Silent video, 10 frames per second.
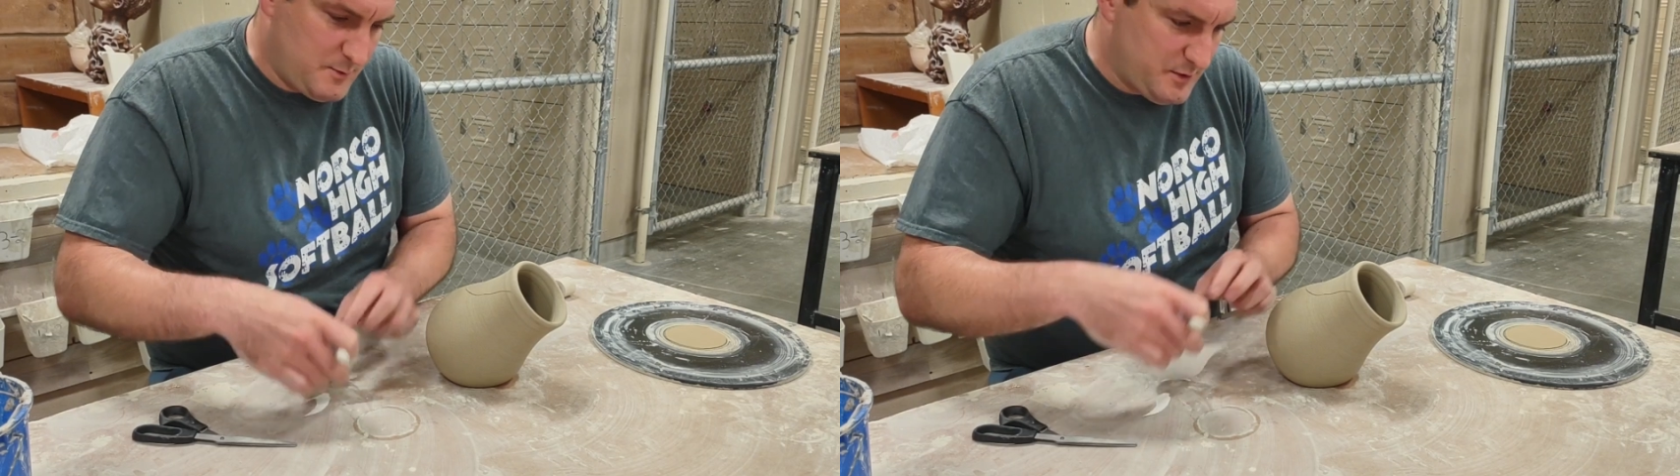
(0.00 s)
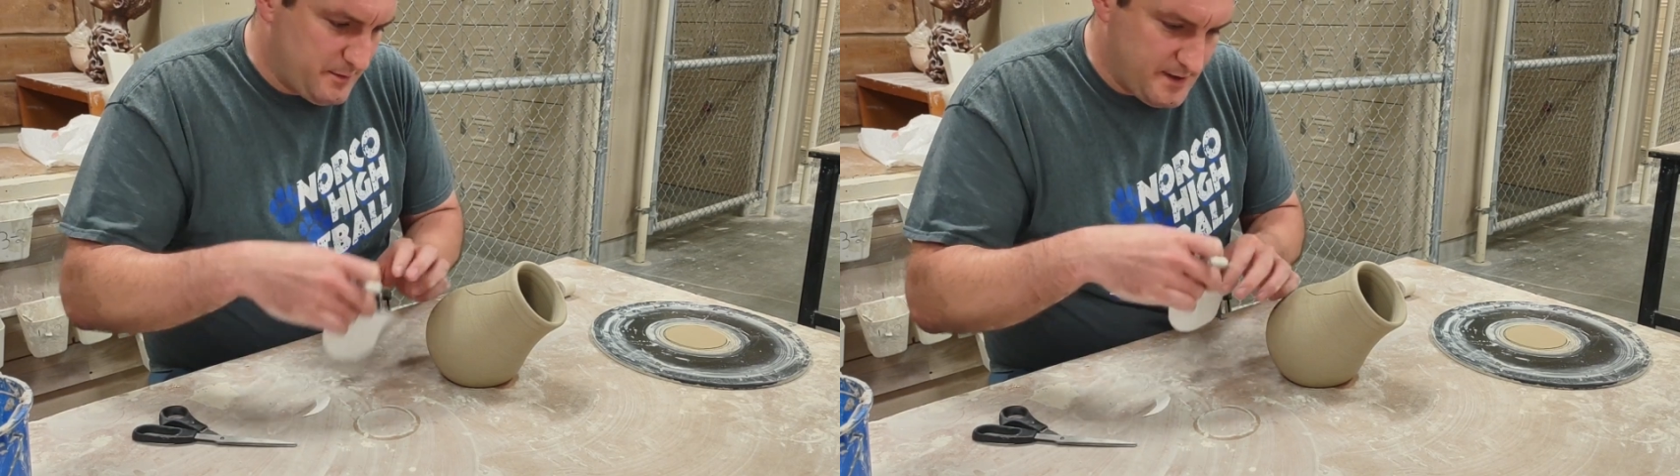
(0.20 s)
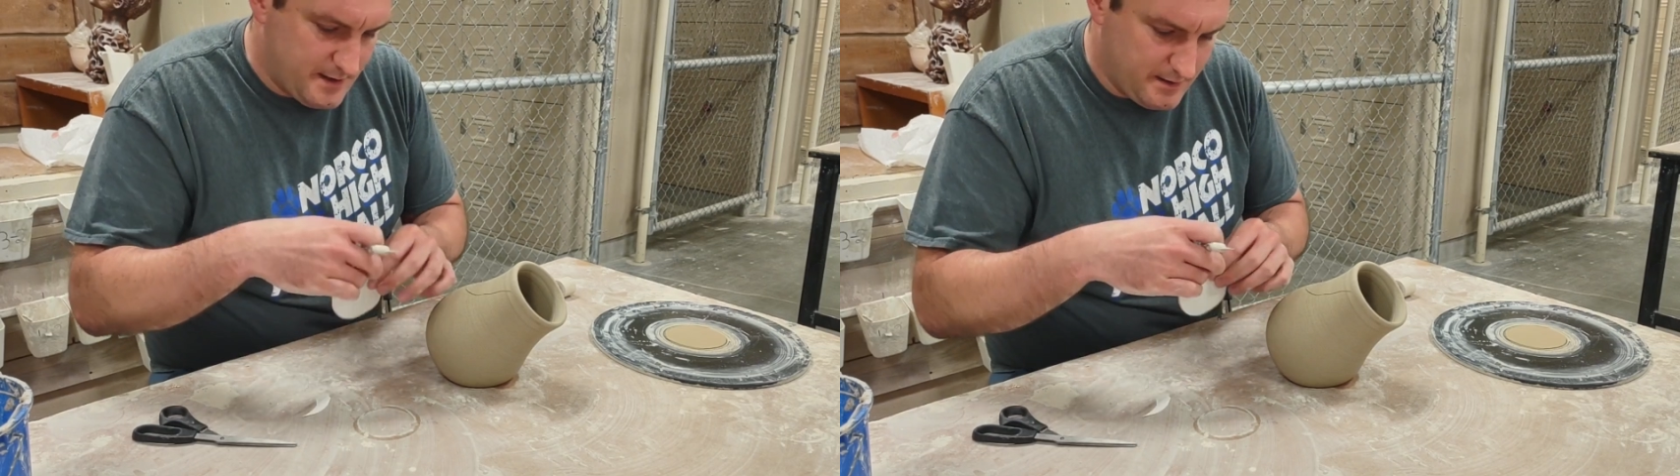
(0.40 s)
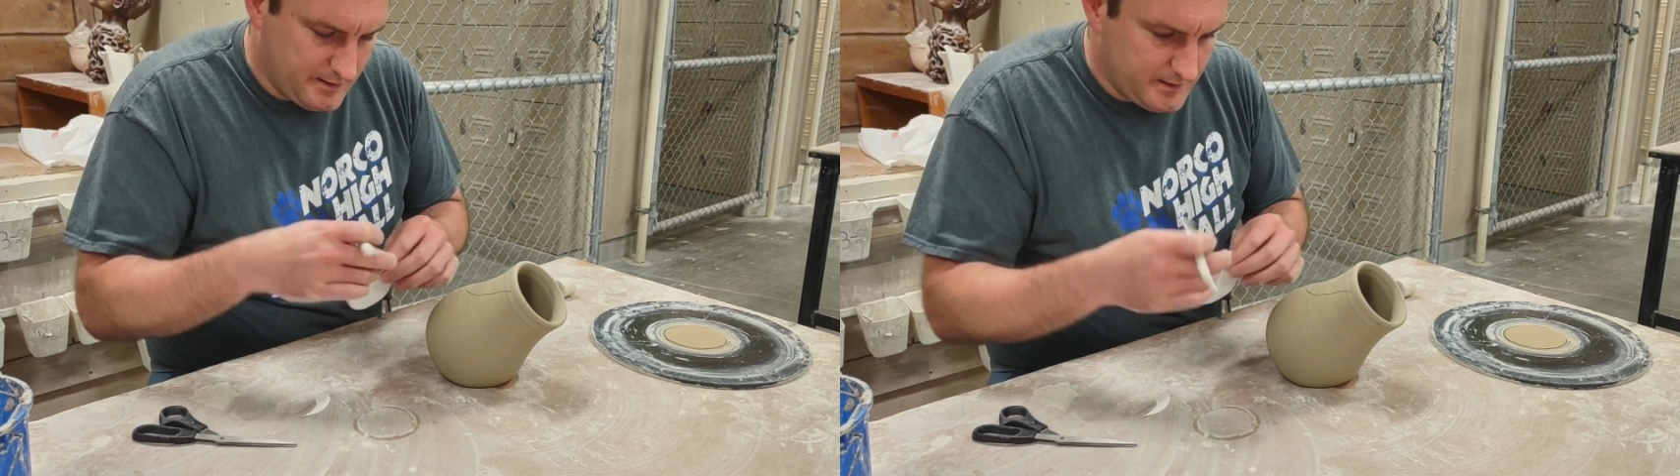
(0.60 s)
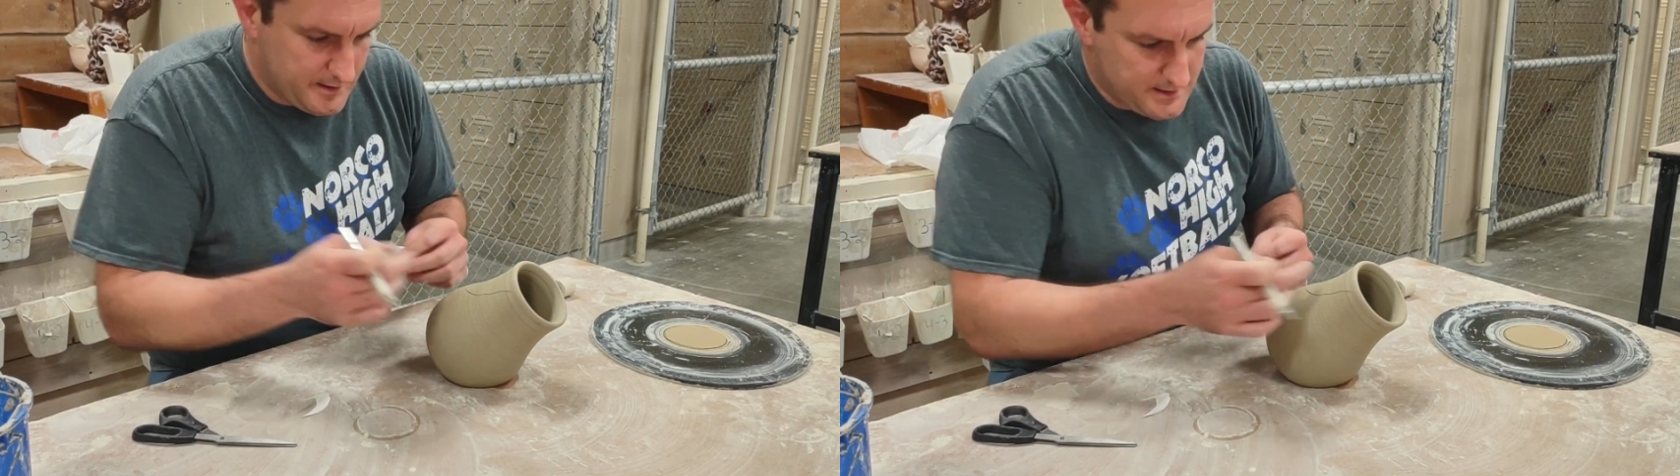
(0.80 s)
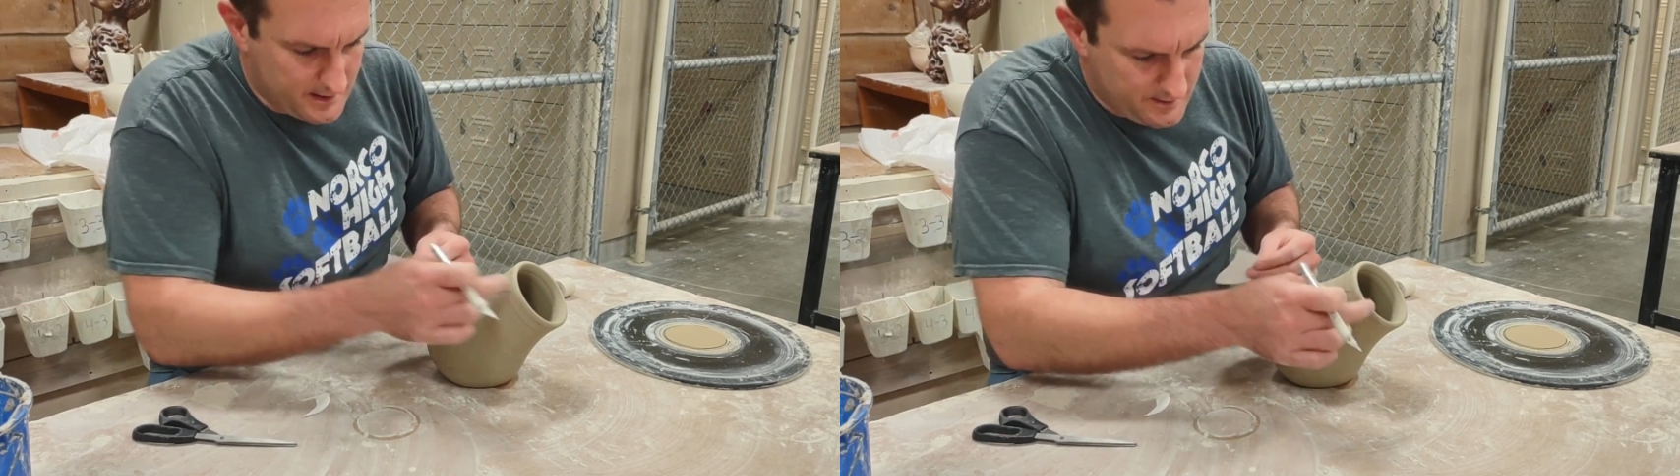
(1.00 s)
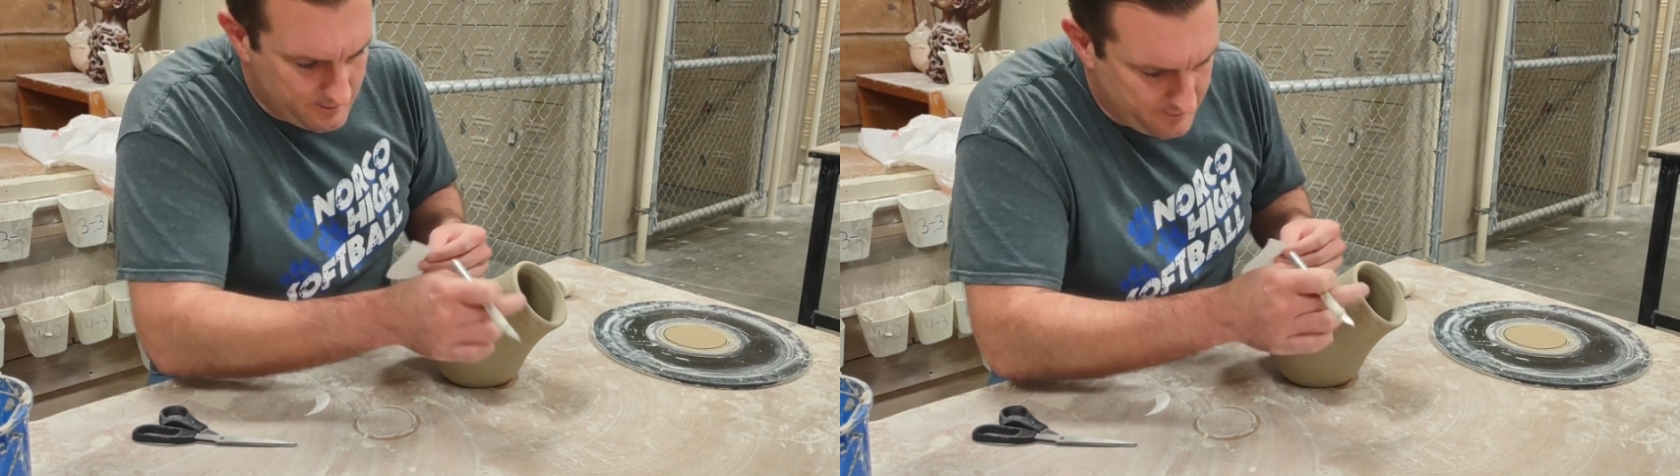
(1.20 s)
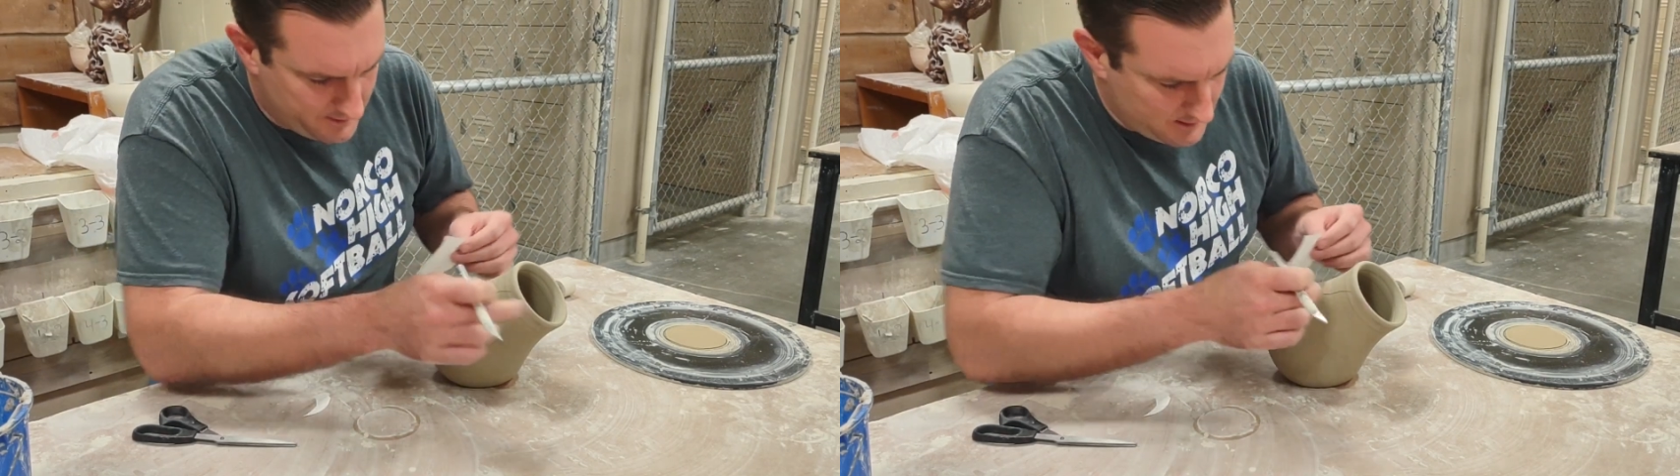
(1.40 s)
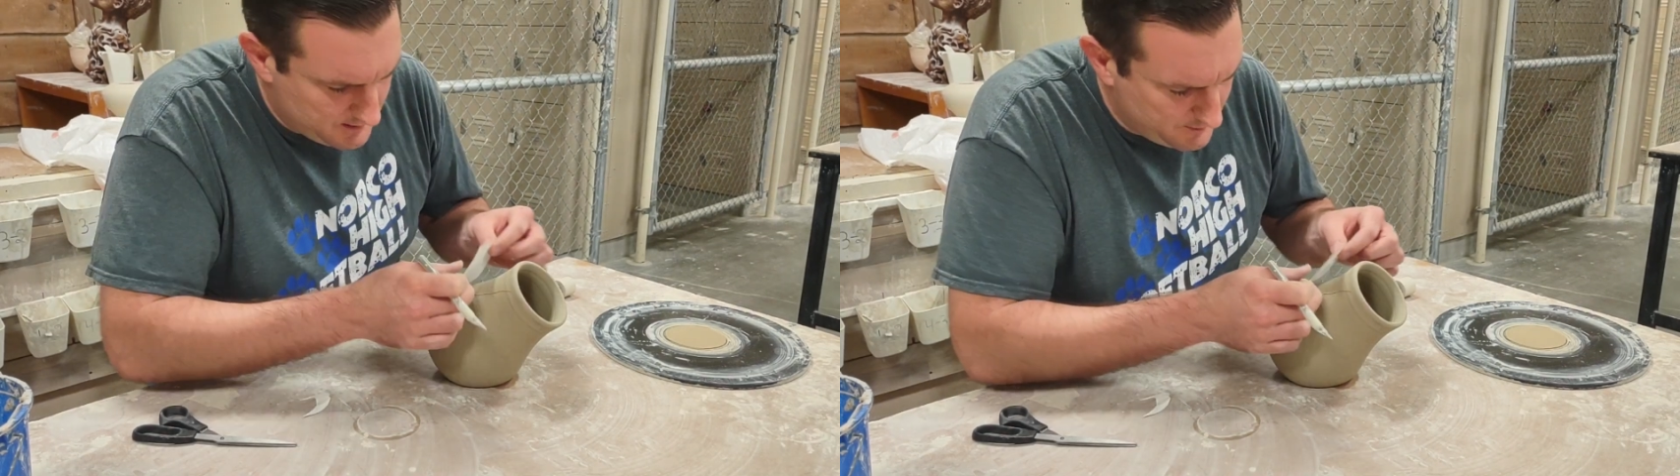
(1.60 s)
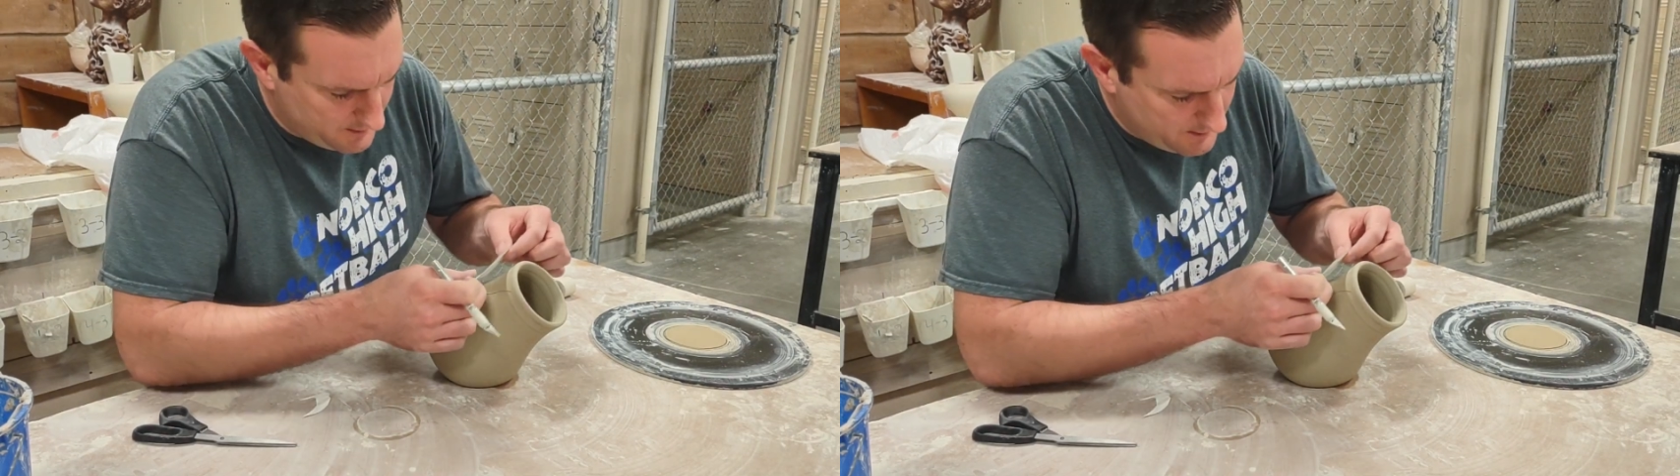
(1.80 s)
put it back on there because I didn't
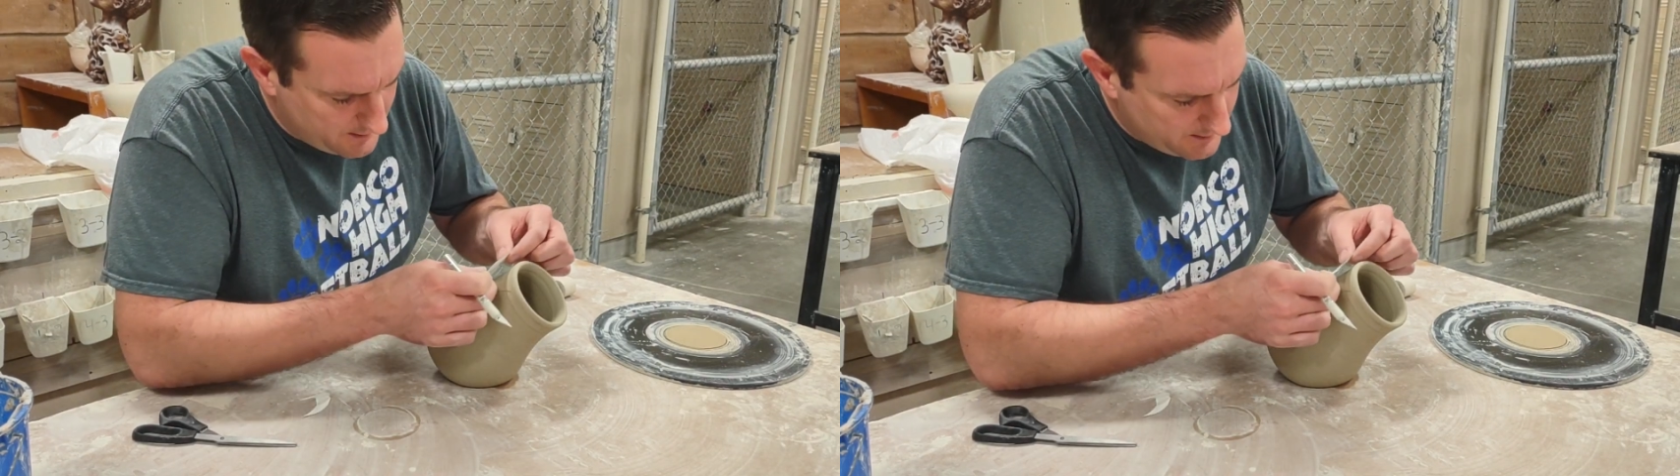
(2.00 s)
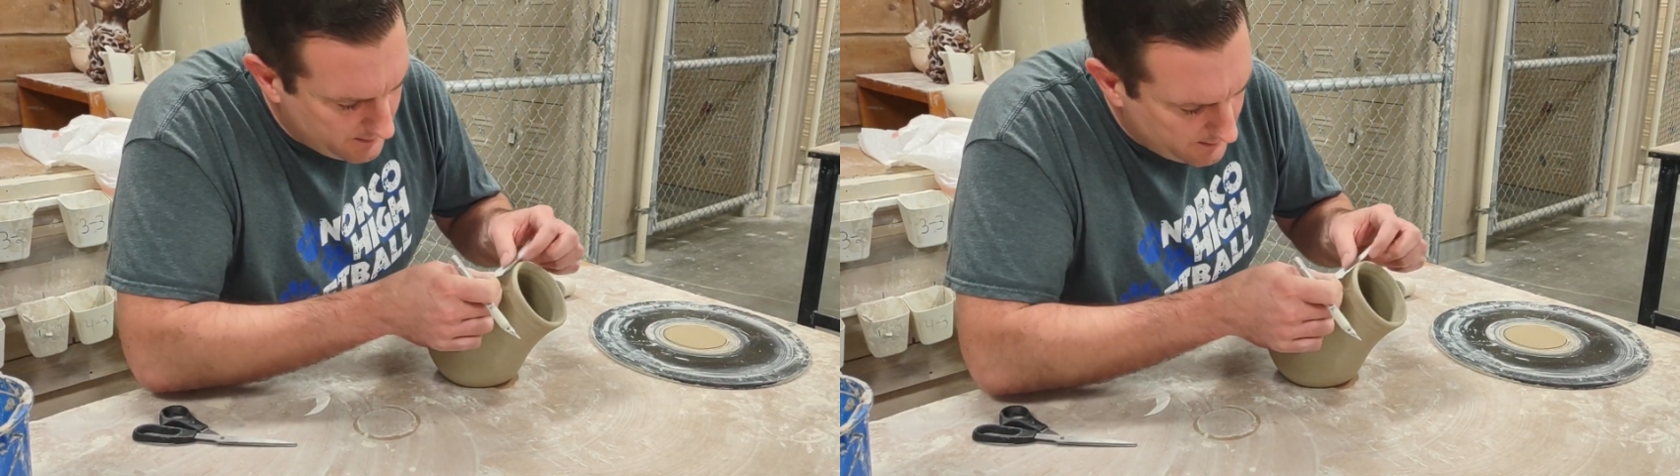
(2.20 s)
finish my line